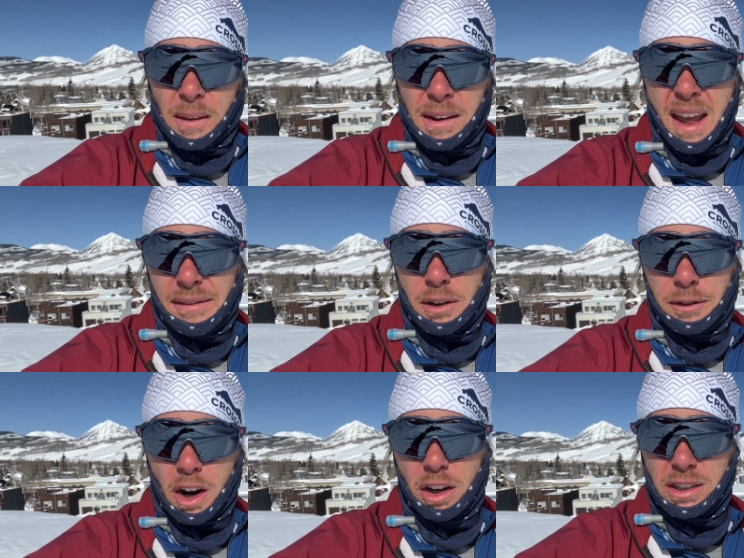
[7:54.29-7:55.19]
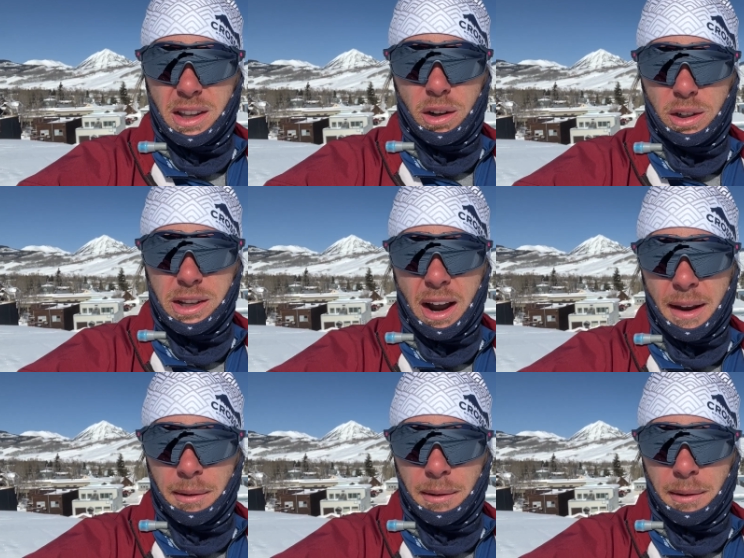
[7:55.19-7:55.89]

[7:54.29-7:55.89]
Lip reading: never froze the whole time.